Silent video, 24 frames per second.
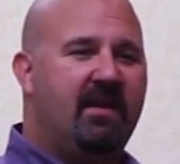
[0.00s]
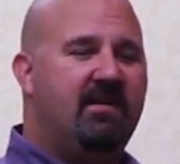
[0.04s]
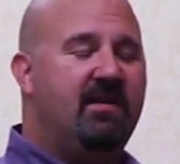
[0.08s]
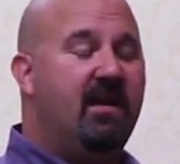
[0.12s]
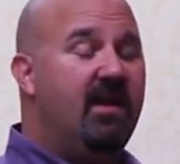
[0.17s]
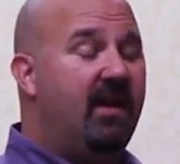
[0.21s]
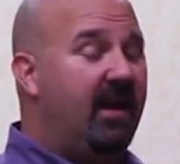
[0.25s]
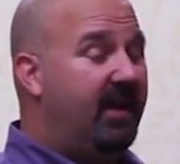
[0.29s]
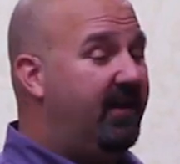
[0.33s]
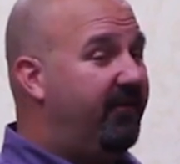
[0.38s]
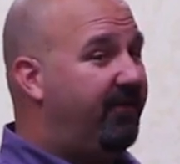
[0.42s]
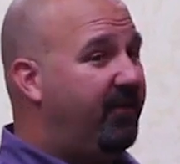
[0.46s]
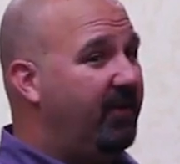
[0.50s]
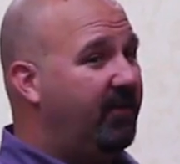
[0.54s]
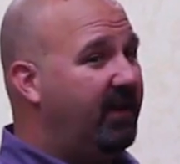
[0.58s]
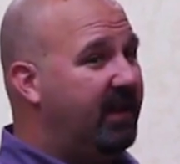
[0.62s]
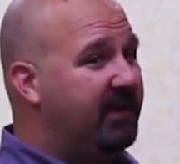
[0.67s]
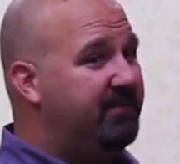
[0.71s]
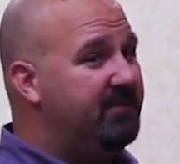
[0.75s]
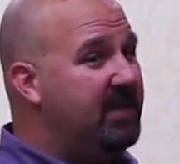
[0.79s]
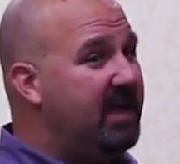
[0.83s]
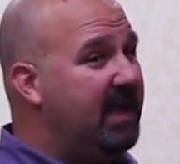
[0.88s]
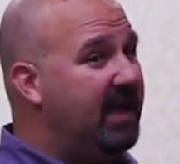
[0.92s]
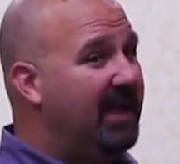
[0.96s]
And if you're
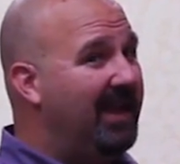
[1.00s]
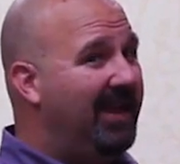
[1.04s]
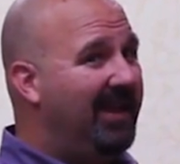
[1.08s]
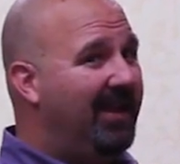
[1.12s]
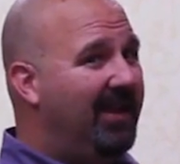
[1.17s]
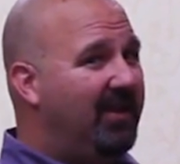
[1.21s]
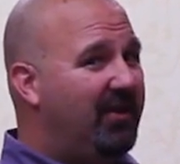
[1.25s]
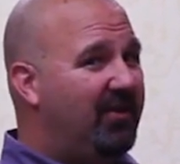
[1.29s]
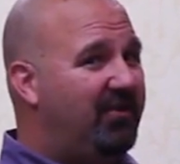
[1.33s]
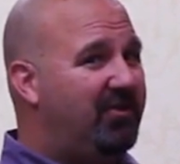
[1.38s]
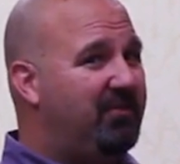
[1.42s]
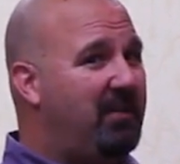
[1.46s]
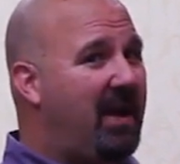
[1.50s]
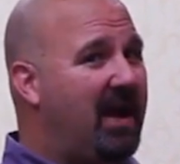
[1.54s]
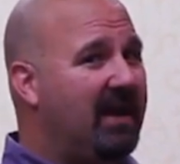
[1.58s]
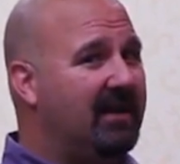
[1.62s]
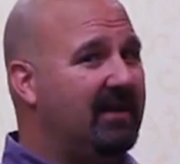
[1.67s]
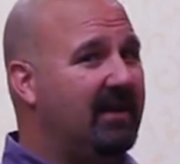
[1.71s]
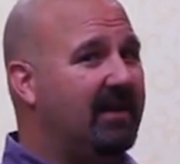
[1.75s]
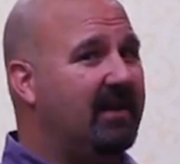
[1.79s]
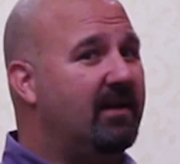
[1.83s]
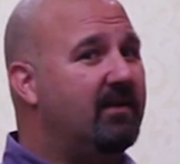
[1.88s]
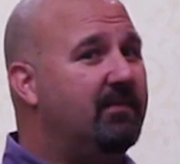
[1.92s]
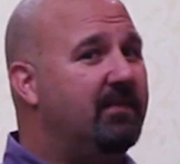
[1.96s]
like me, you
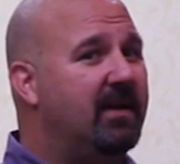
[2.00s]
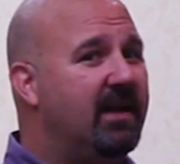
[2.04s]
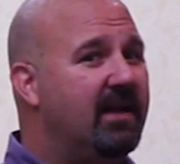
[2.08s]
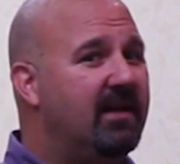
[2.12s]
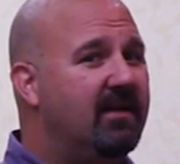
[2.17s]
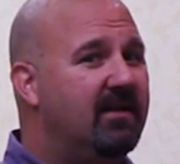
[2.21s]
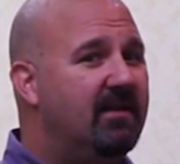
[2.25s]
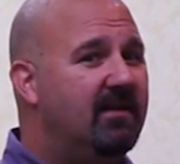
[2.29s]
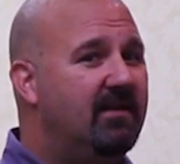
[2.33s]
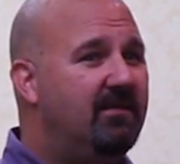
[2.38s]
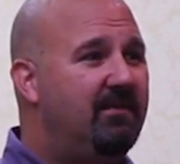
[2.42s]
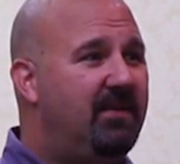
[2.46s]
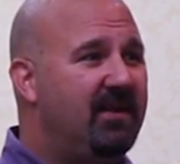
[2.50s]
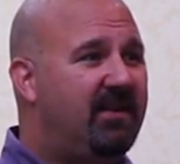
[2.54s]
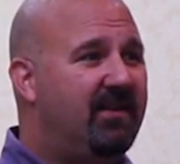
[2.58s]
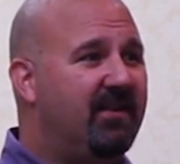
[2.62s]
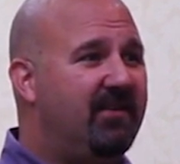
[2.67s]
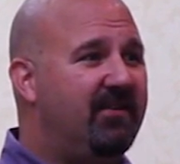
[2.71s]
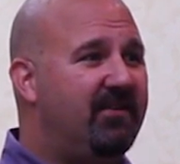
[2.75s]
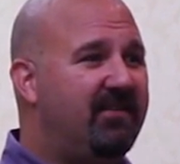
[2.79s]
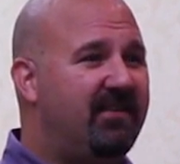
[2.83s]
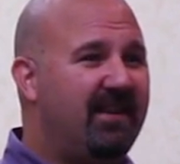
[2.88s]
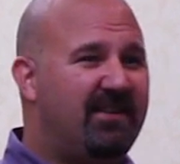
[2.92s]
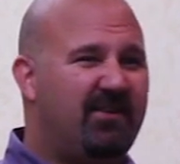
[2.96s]
smile a little bit
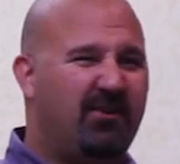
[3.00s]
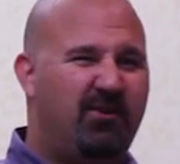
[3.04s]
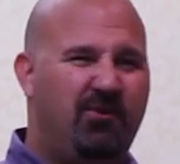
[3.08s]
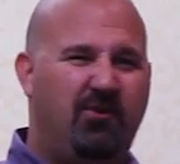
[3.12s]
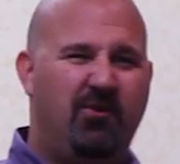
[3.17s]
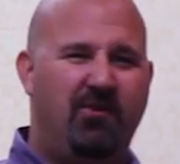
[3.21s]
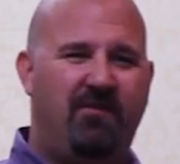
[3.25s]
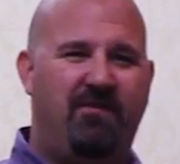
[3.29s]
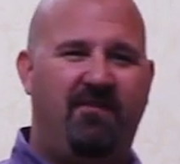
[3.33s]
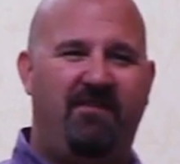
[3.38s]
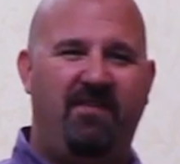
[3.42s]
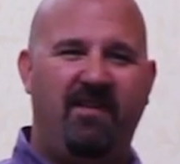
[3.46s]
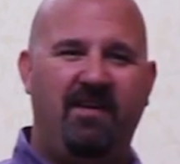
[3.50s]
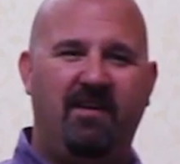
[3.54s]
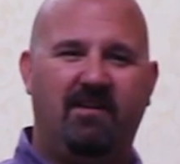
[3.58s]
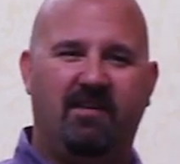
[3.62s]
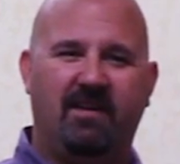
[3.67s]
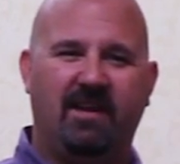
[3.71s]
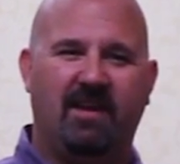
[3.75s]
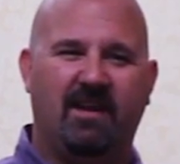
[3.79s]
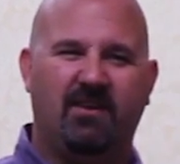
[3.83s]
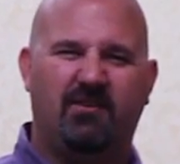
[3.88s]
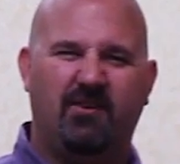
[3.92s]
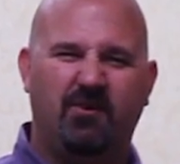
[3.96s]
because that's a good
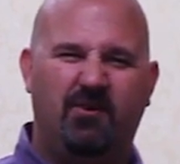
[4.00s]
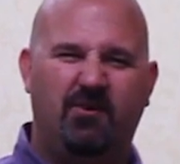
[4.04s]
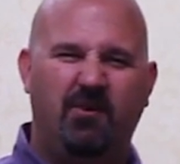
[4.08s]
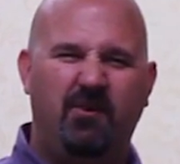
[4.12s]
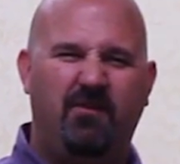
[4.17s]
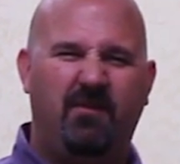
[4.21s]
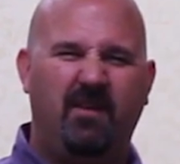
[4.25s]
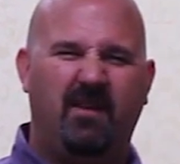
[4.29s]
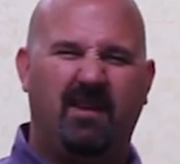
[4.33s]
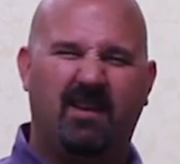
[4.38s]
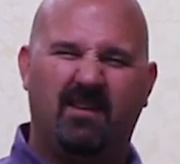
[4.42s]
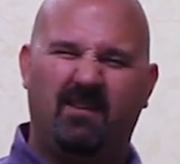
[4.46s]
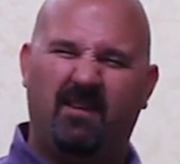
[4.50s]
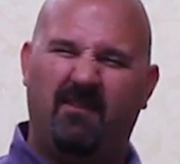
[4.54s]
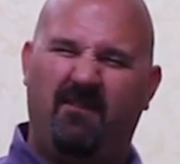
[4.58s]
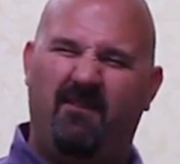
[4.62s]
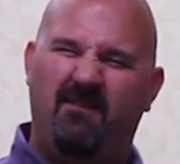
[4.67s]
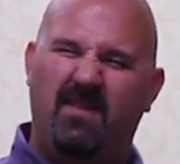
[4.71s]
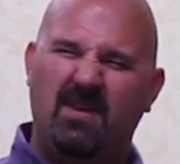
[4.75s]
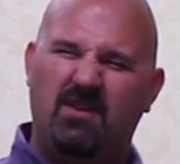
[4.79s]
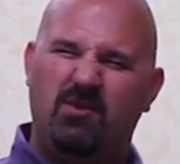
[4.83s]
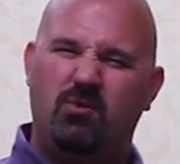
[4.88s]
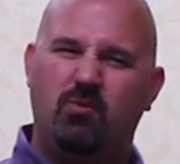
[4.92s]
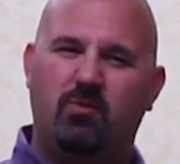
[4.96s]
feeling. It's a good feeling. It
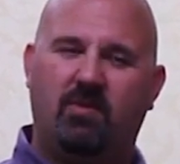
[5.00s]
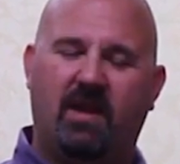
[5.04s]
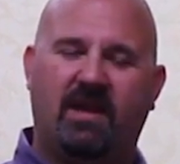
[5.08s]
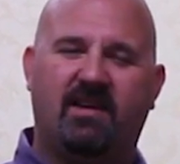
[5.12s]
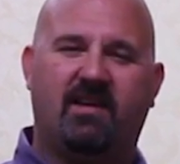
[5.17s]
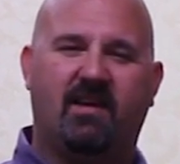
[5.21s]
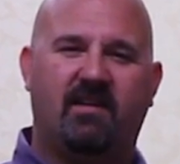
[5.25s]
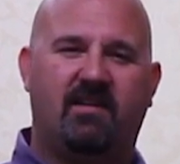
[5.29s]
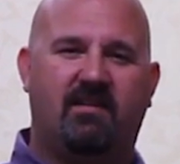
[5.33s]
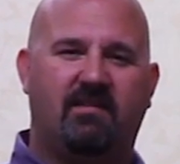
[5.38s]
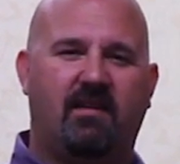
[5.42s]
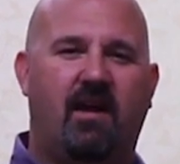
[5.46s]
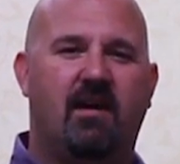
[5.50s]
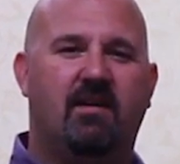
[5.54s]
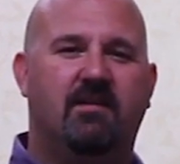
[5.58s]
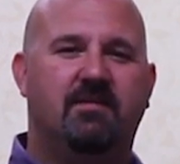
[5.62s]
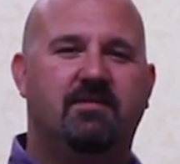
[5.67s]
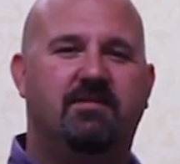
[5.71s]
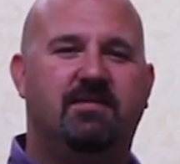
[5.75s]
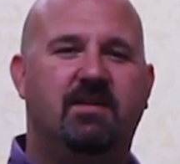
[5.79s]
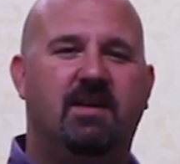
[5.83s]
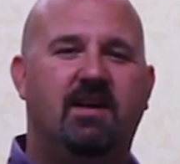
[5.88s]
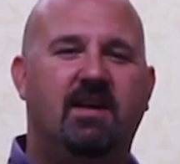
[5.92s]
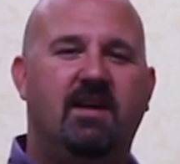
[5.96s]
fits you like a
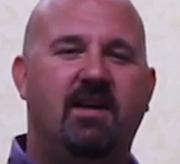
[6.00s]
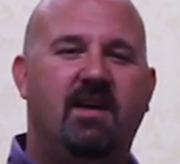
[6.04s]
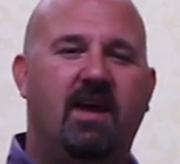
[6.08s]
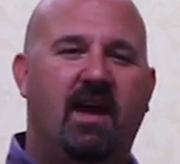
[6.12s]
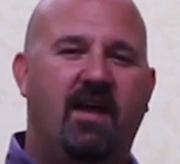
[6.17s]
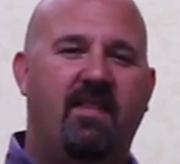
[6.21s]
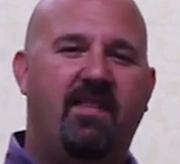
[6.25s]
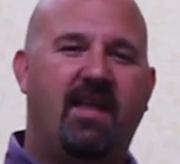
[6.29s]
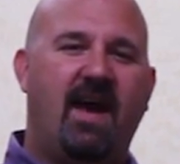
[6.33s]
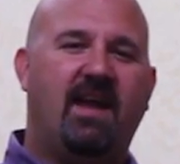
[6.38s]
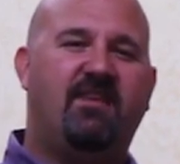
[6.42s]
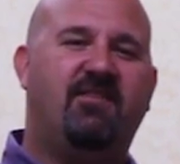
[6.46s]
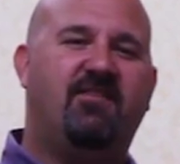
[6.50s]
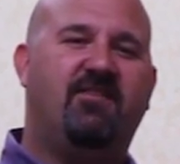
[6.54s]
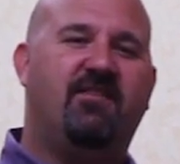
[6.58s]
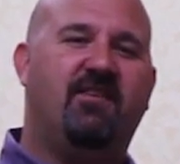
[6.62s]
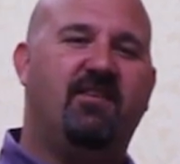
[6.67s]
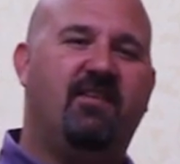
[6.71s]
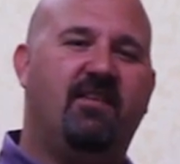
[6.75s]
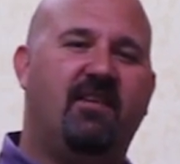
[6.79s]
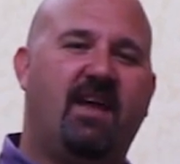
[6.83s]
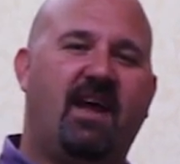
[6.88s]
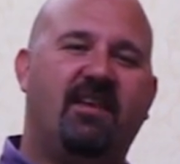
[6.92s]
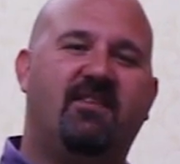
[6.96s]
glove. And that's
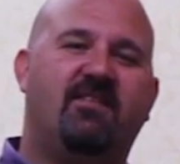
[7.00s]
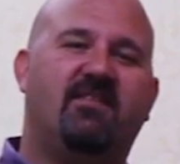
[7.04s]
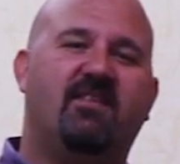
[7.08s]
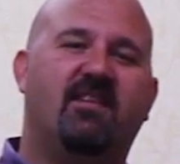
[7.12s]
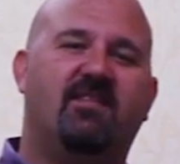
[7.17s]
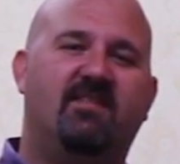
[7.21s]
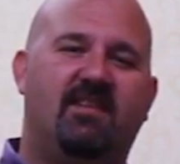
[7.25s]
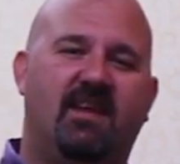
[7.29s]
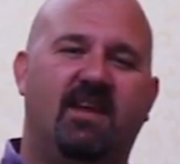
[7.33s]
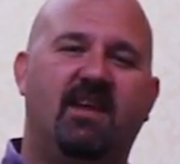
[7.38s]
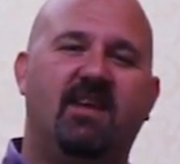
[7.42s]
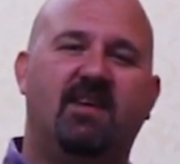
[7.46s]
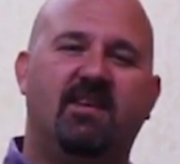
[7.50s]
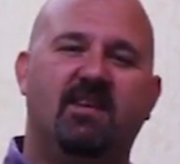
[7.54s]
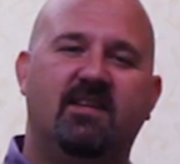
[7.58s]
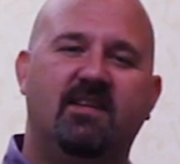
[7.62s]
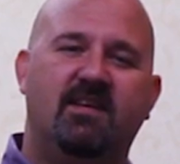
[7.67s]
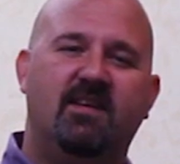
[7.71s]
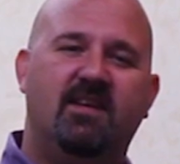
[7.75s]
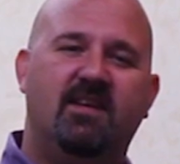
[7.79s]
the thing.